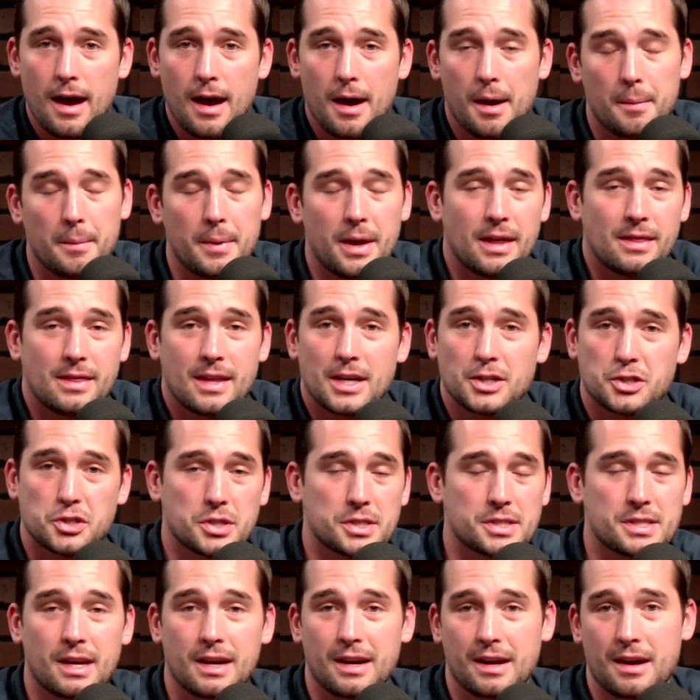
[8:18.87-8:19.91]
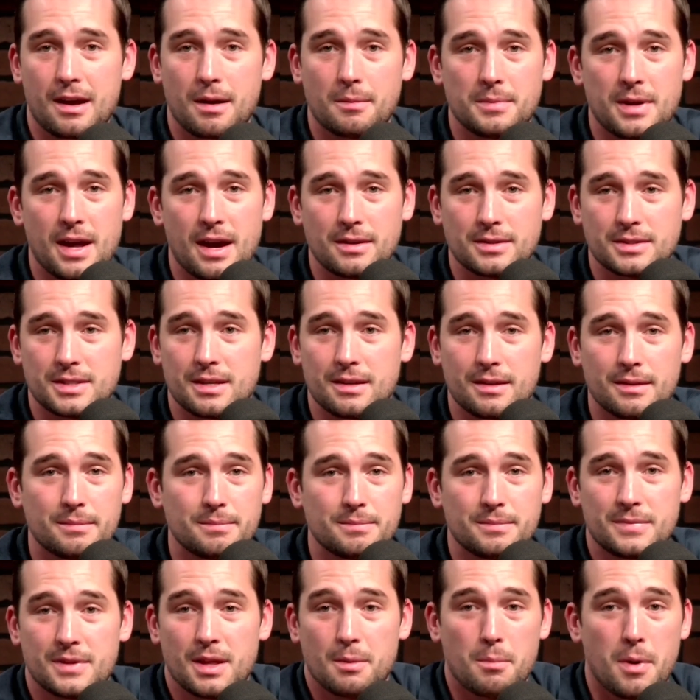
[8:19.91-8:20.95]
Um, and that's just going to come down to
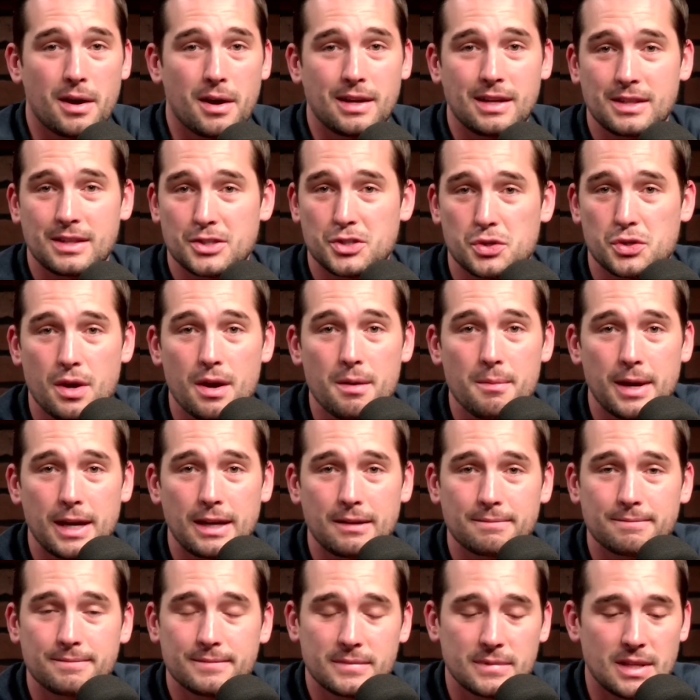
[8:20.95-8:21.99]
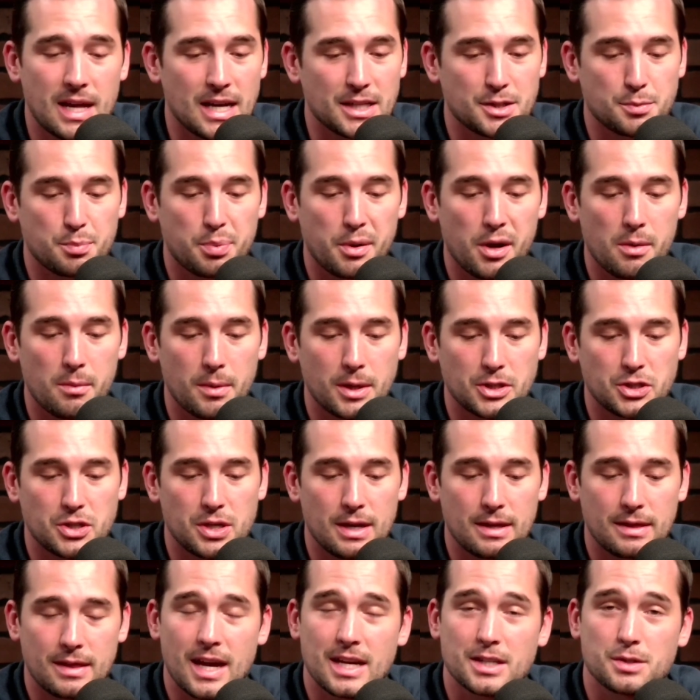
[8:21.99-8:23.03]
the money and the streaming. And that's pretty much
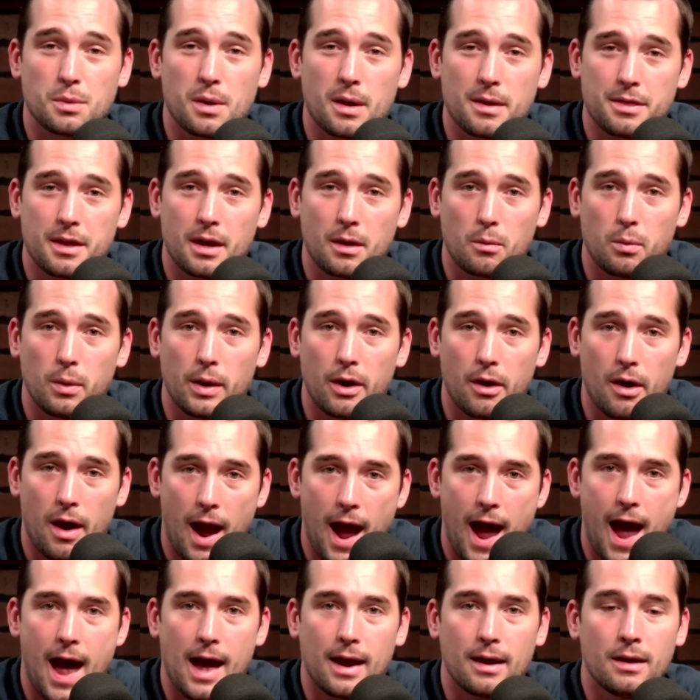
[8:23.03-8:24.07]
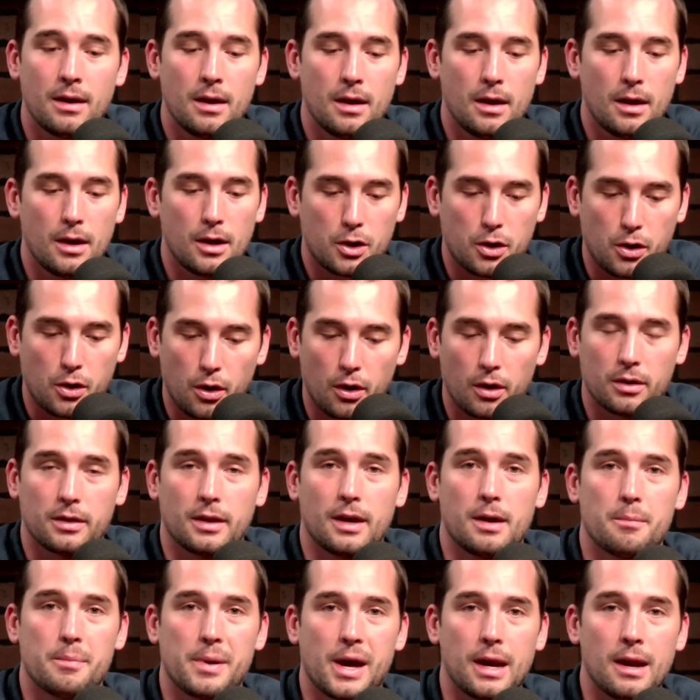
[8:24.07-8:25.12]
it. That's where I think we are at
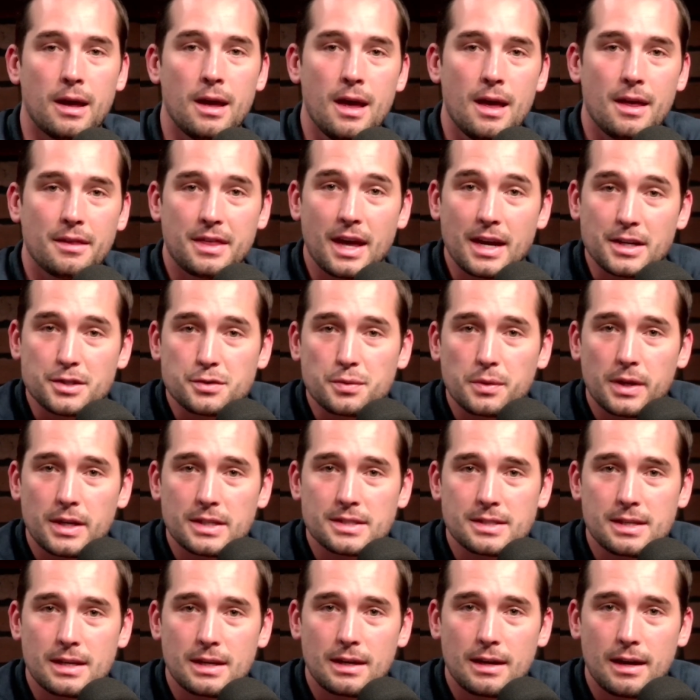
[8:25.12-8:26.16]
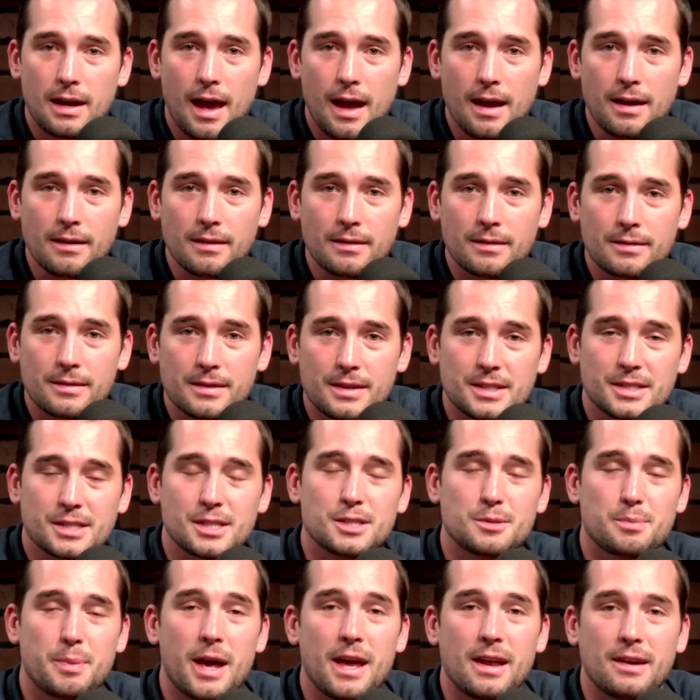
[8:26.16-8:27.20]
currently. But thanks for listening today.
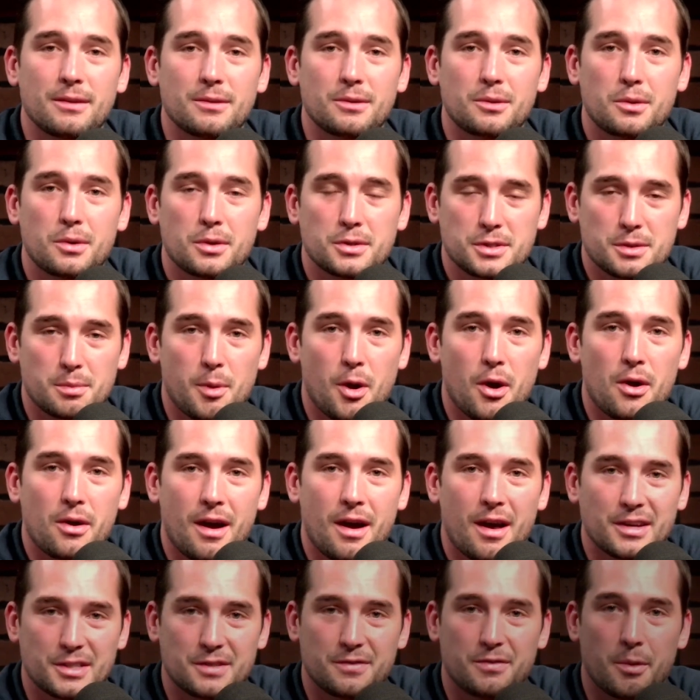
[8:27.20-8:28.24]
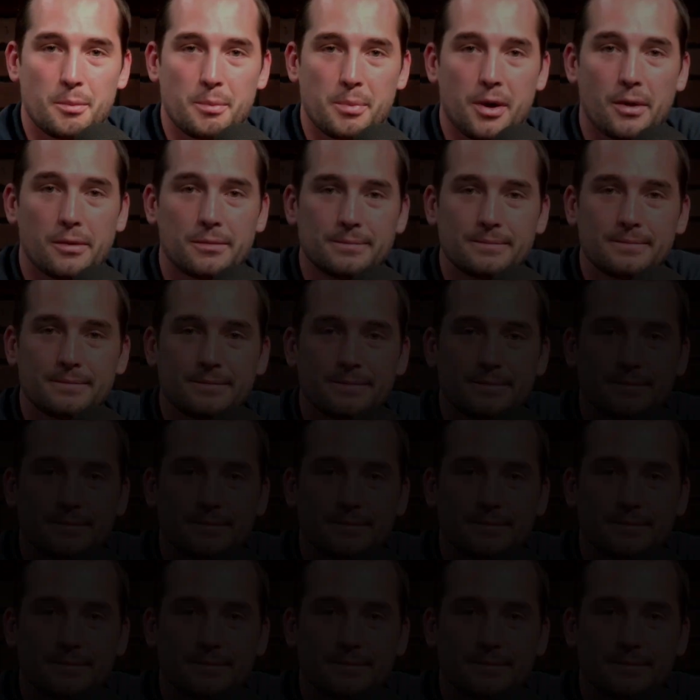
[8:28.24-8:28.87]
This has been Crystal Ball College Football.